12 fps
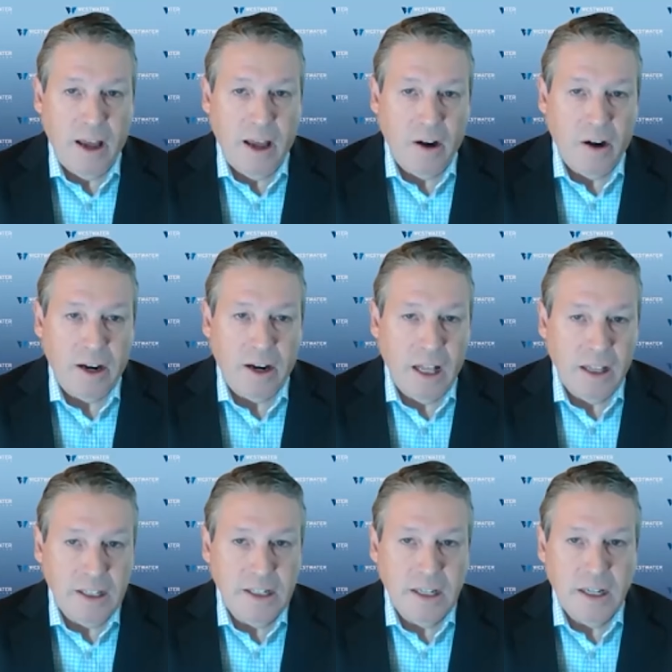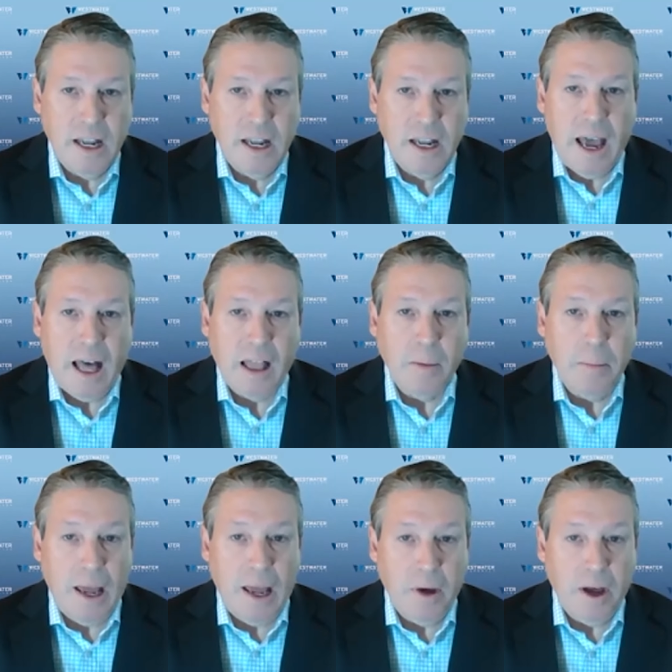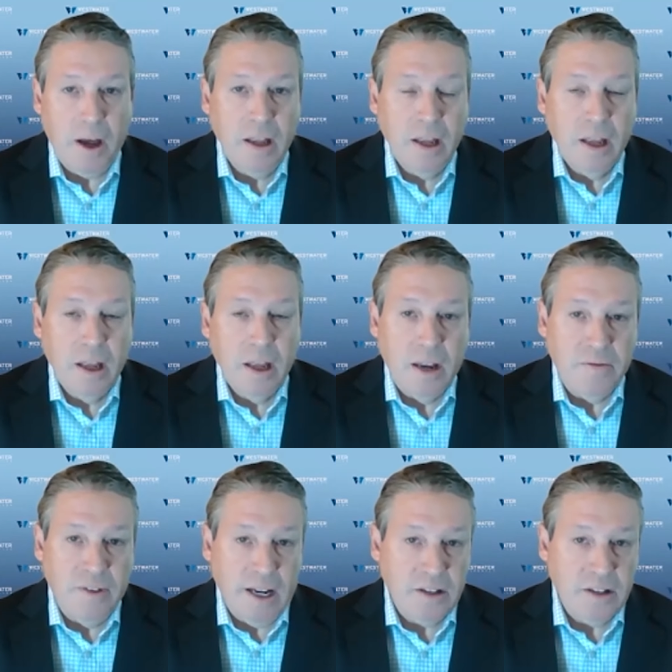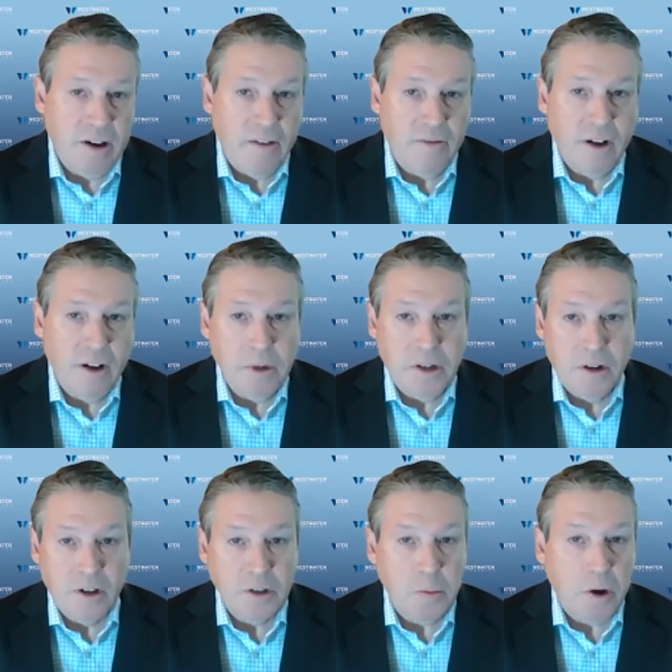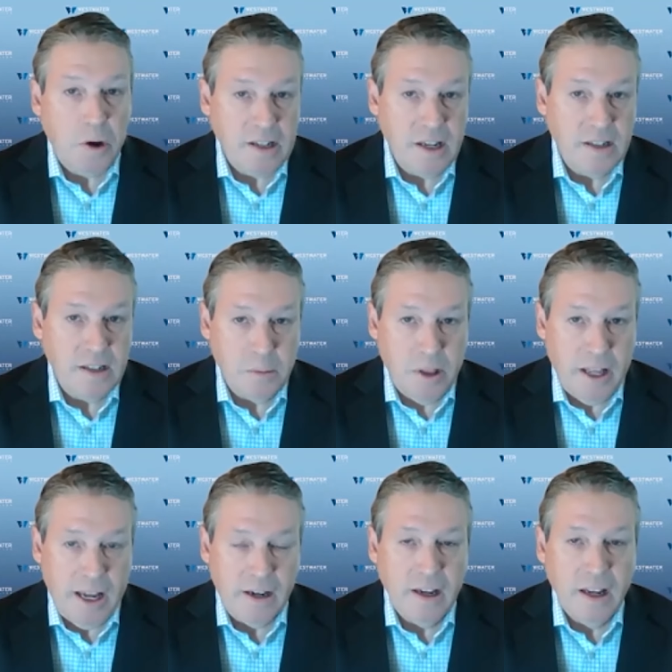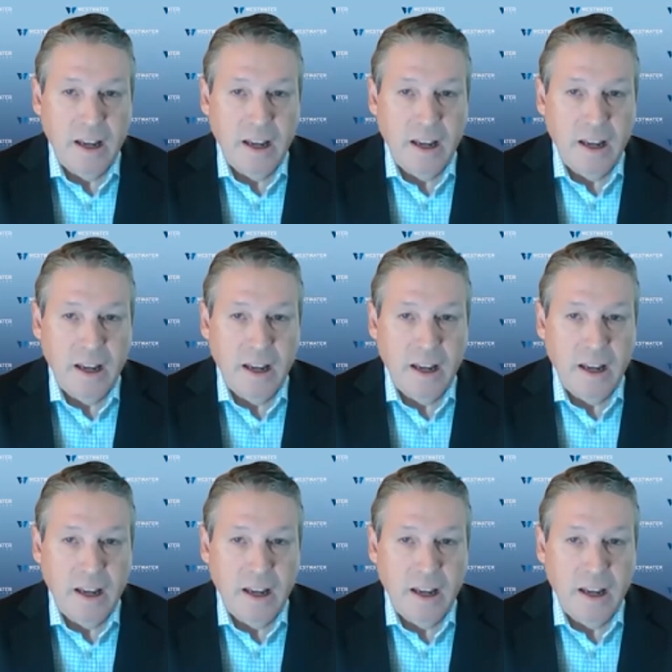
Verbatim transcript: at our Kellyton, Alabama Advanced Graphite Materials Processing Plant.